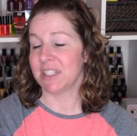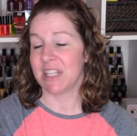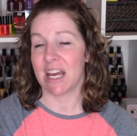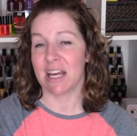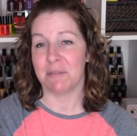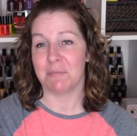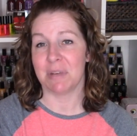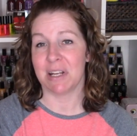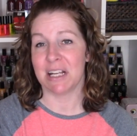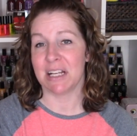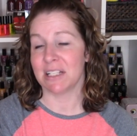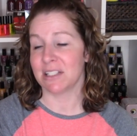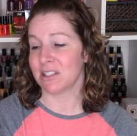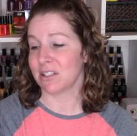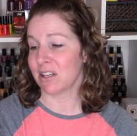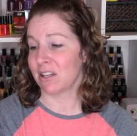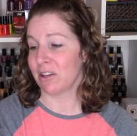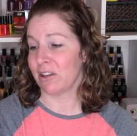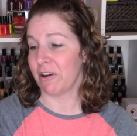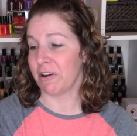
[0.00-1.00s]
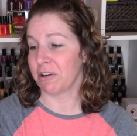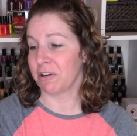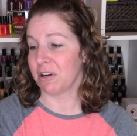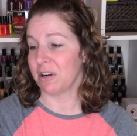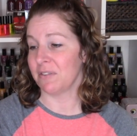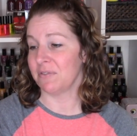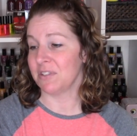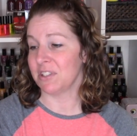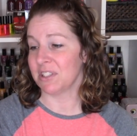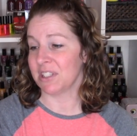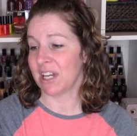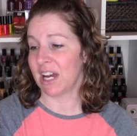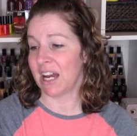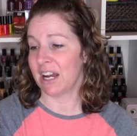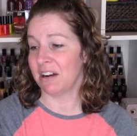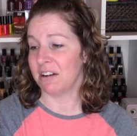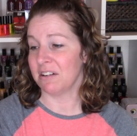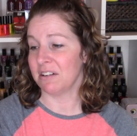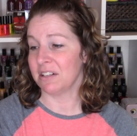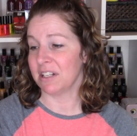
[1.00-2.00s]
10 minutes, longer if
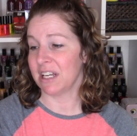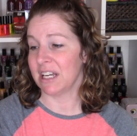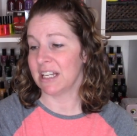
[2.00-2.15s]
desired.